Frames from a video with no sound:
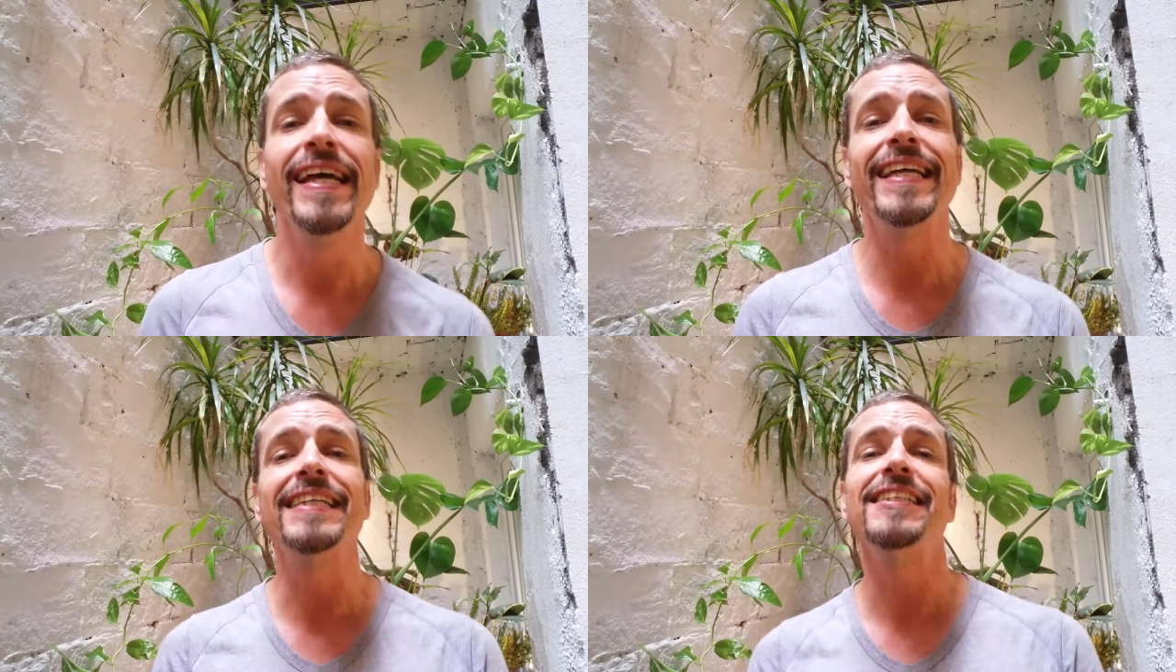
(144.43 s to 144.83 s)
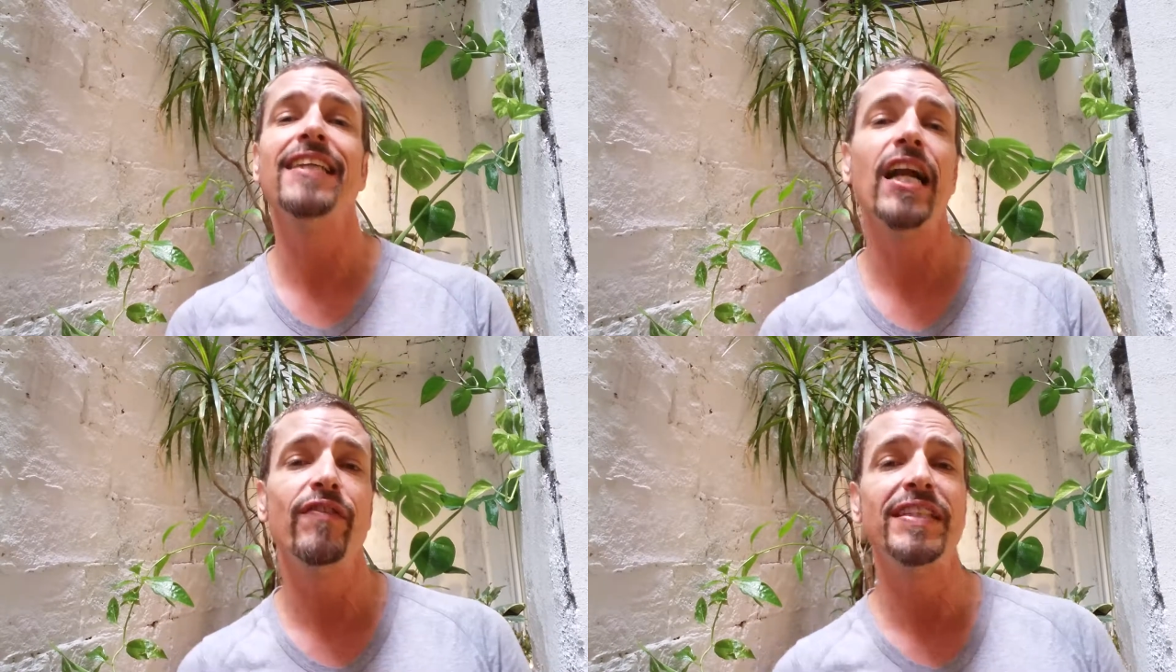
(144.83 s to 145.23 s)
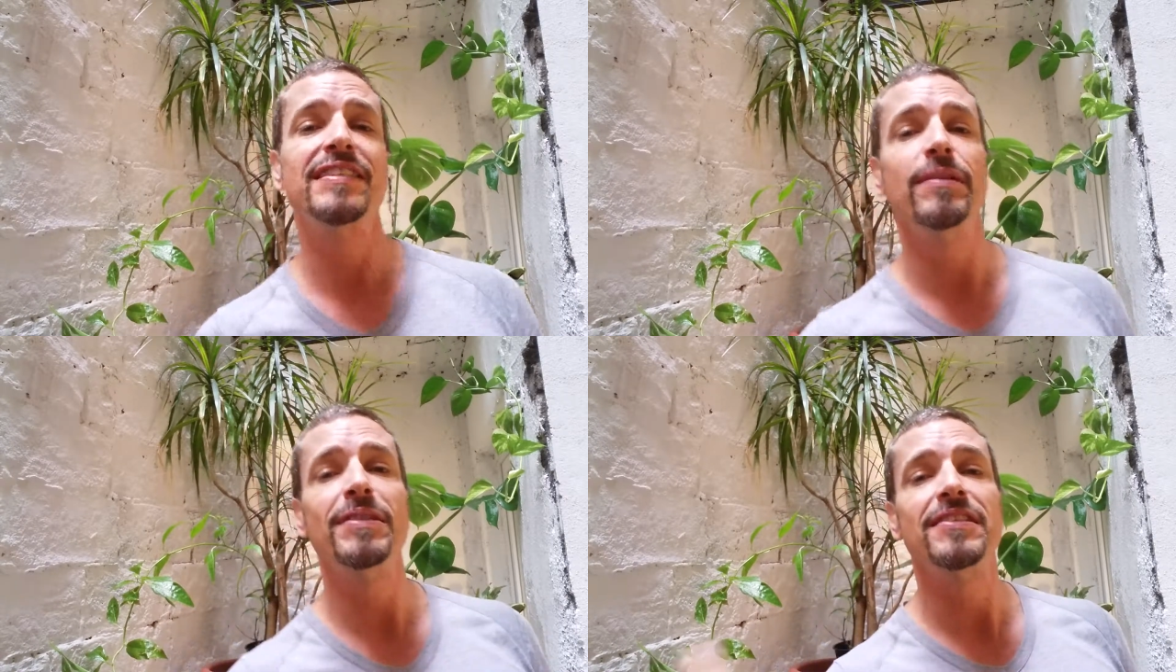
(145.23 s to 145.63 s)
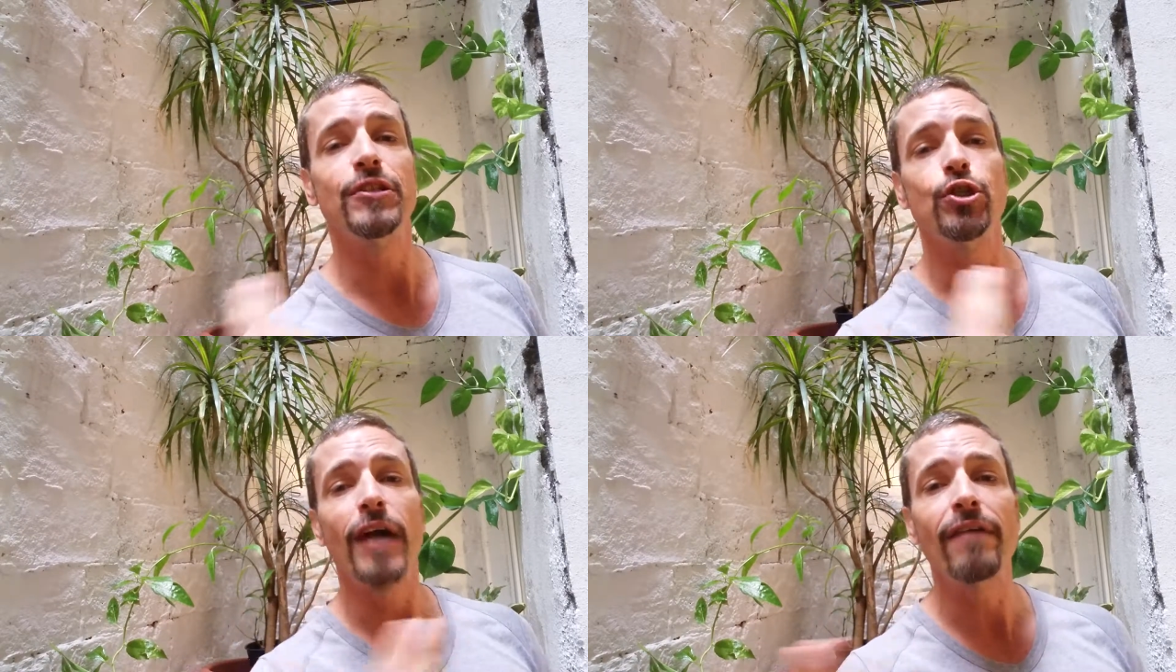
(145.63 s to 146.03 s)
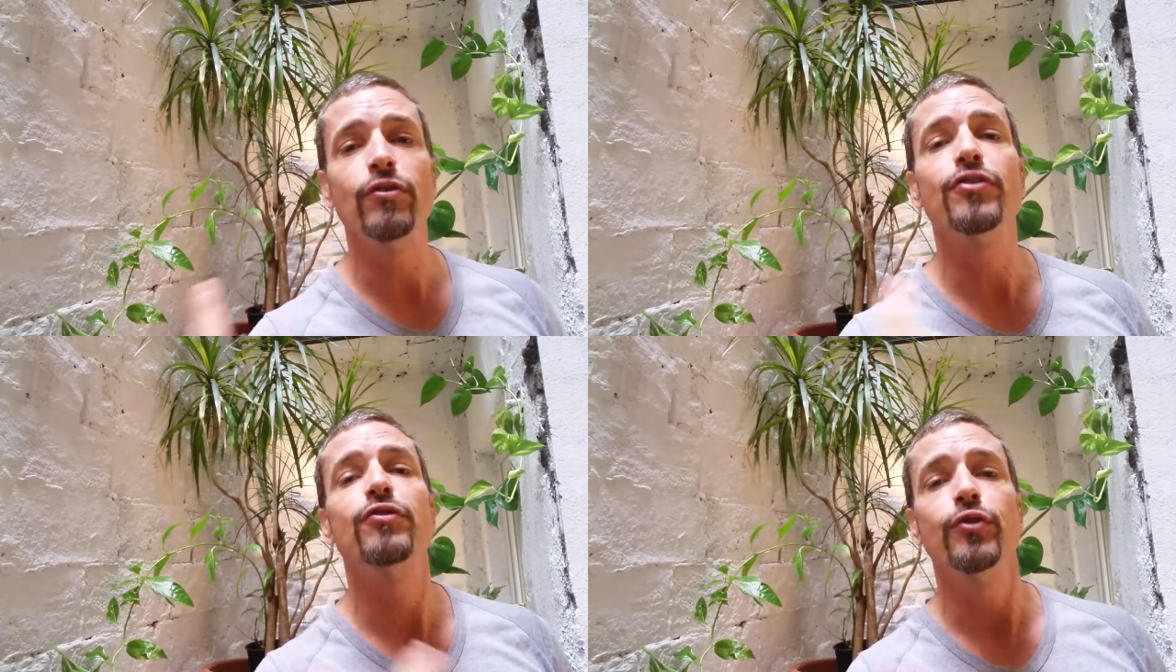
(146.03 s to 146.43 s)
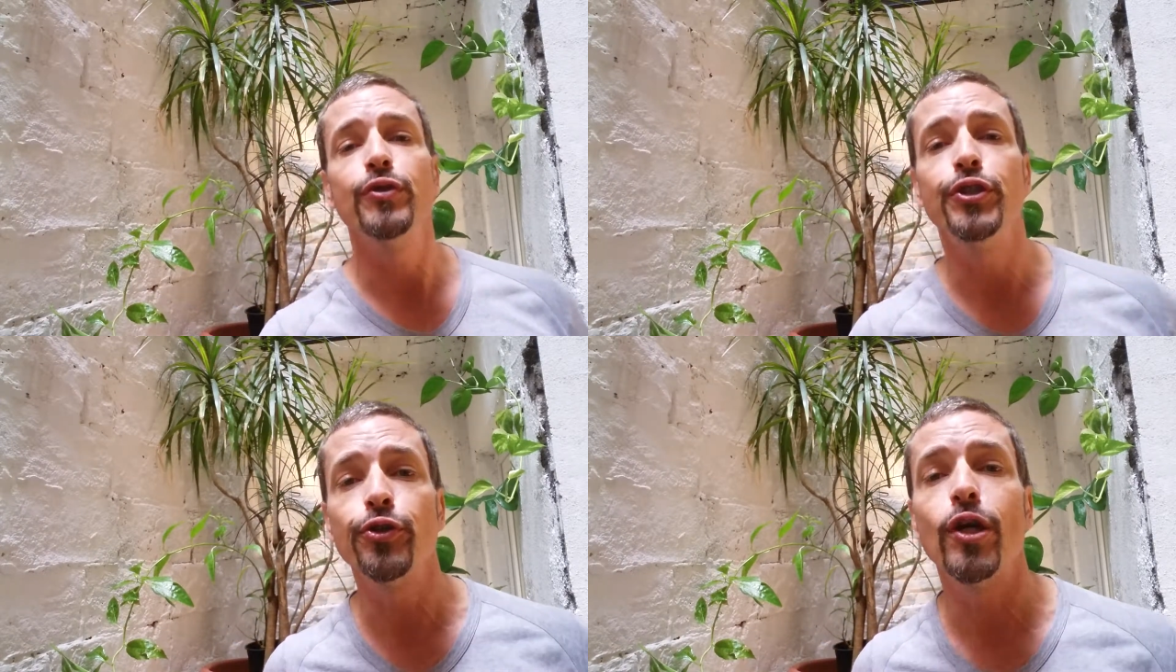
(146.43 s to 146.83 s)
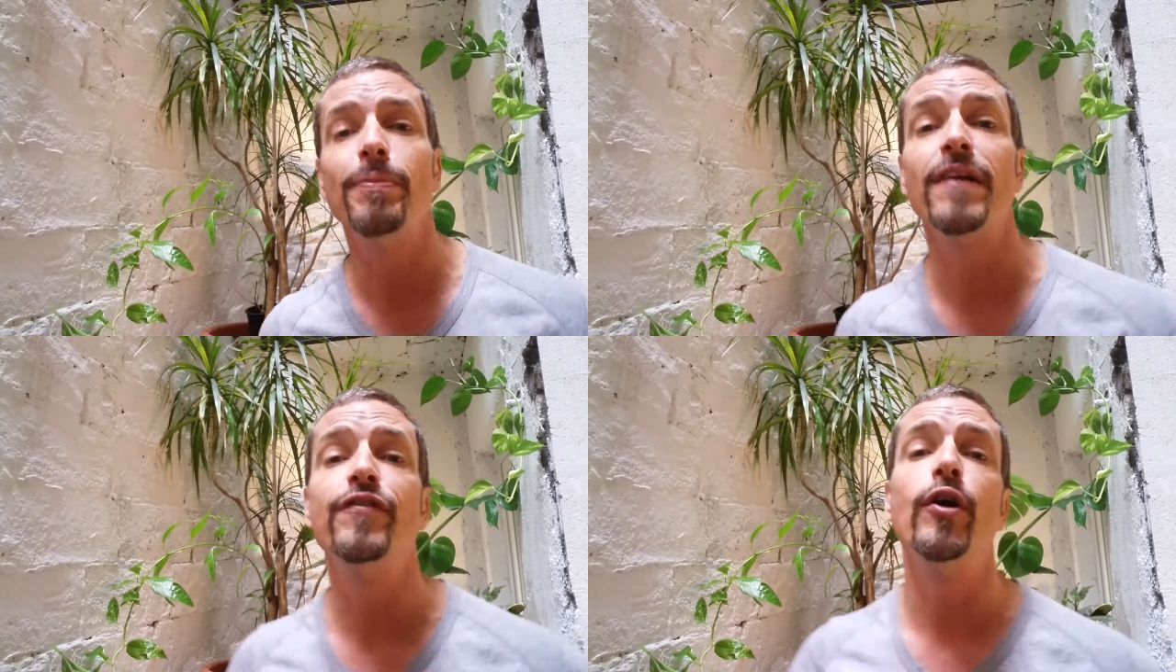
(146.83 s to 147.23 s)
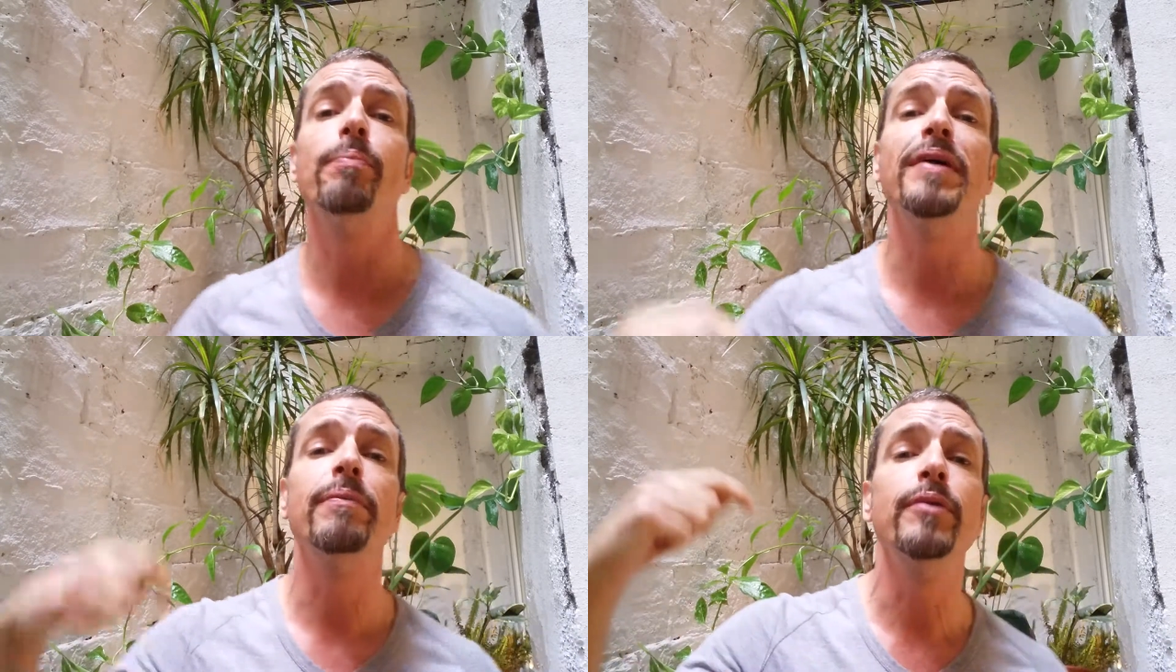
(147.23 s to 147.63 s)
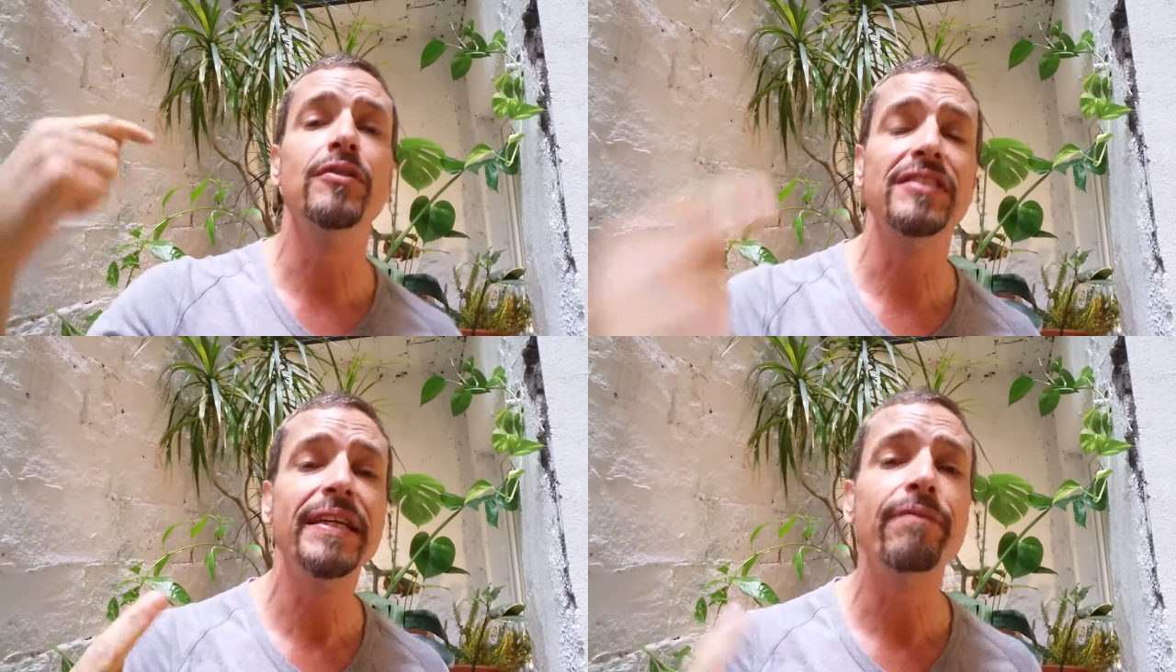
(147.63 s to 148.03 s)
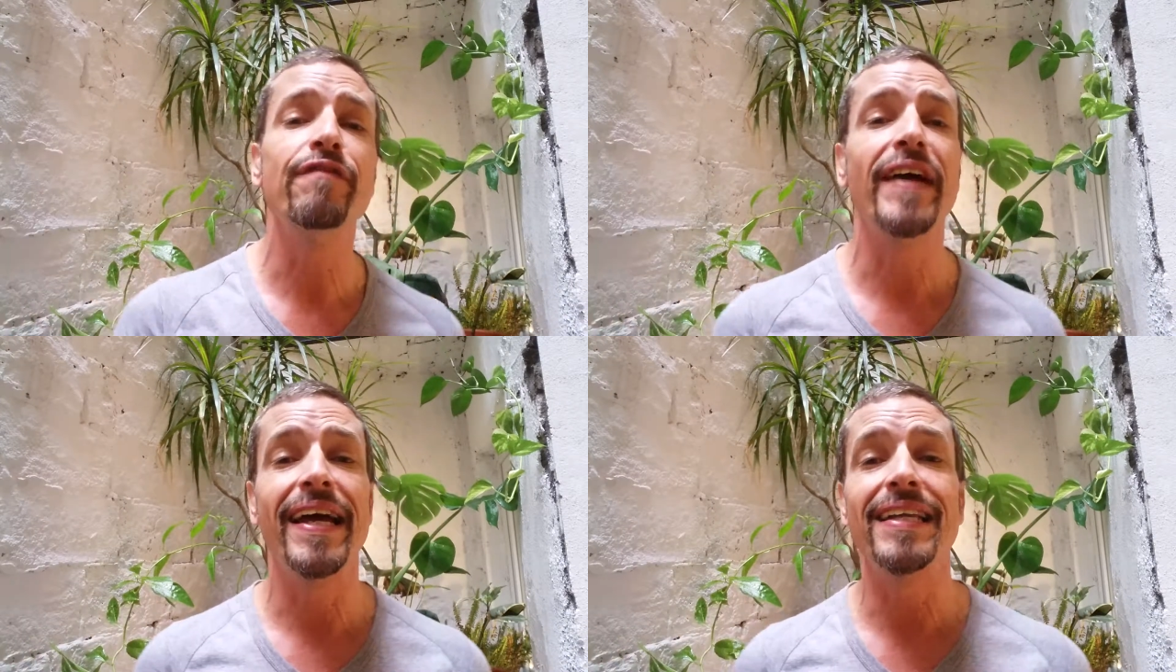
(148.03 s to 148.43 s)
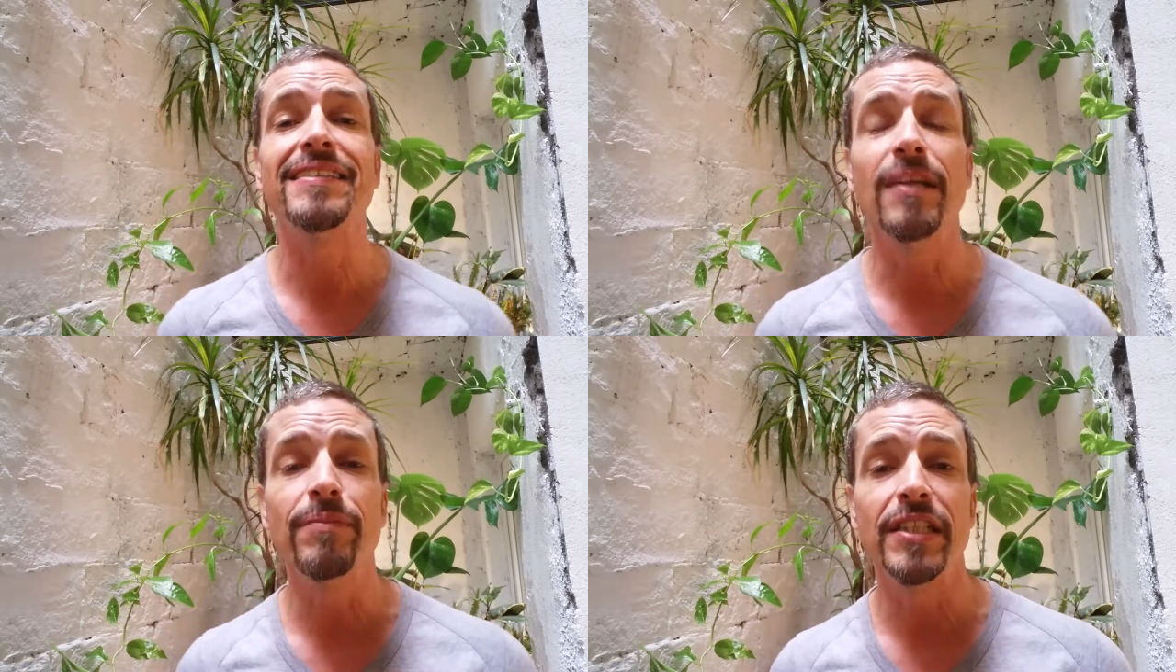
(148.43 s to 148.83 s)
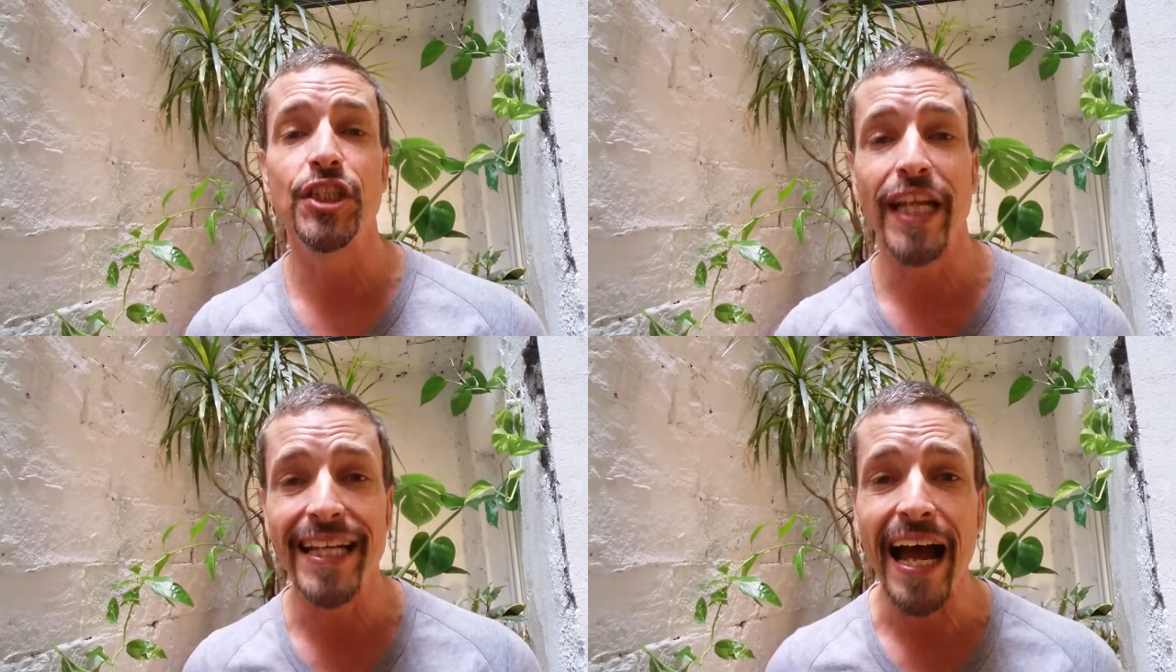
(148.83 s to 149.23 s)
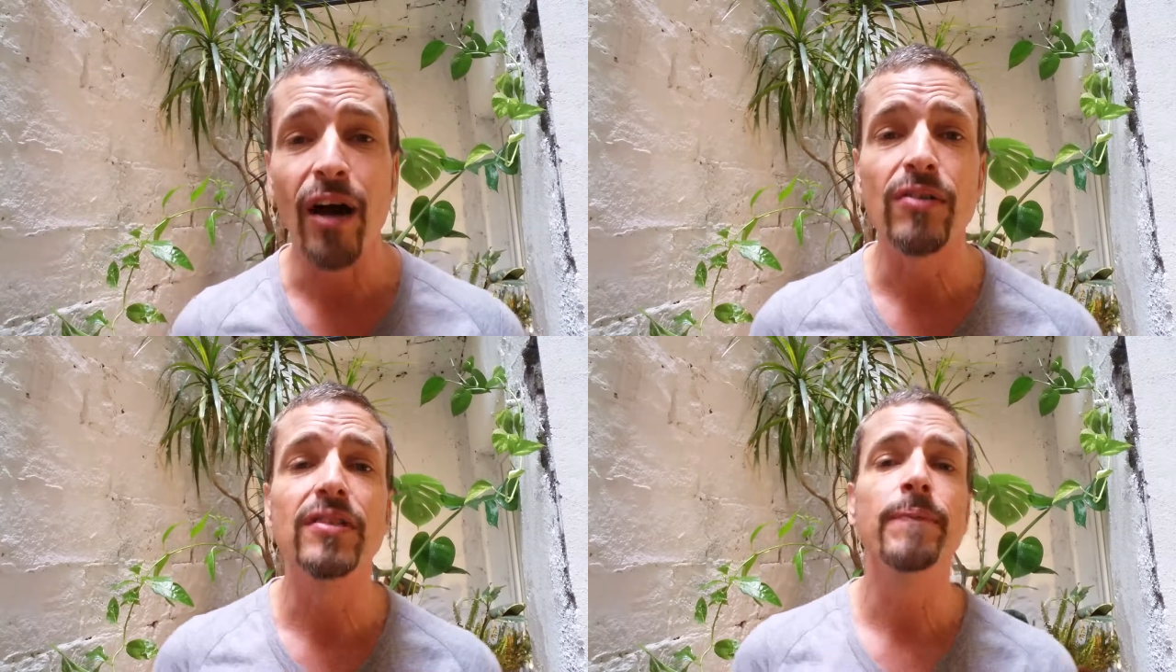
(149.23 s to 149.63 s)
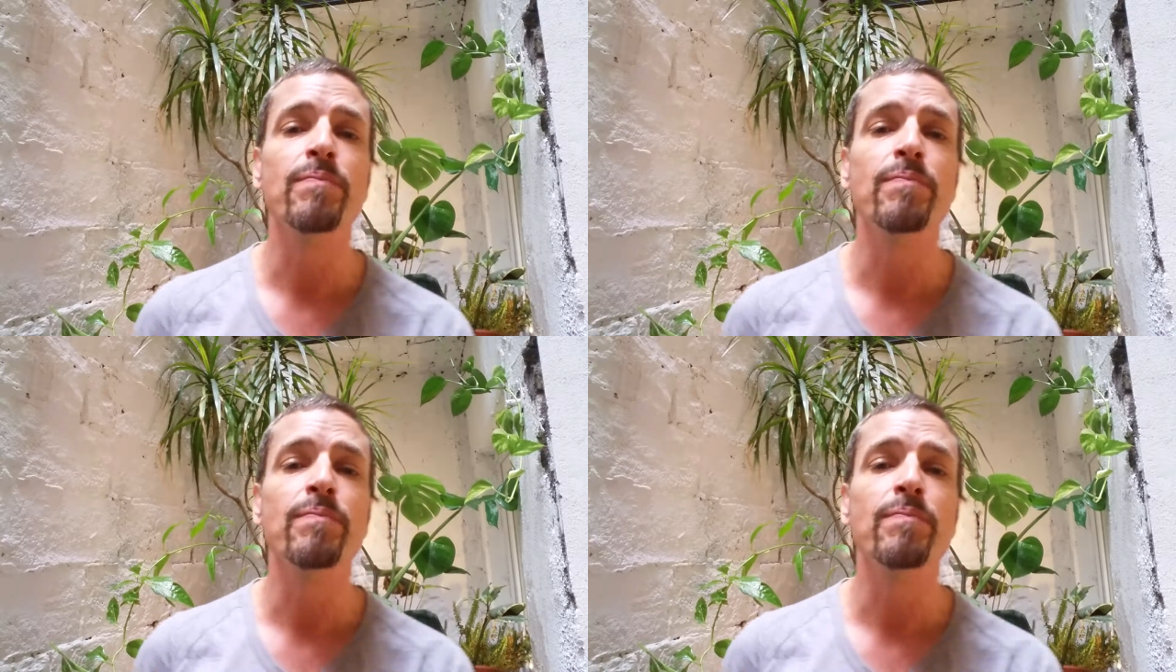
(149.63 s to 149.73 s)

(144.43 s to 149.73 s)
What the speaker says: It gets a lot of exhibits that travel through Europe, and if you're a big museum fan, it's something to check out.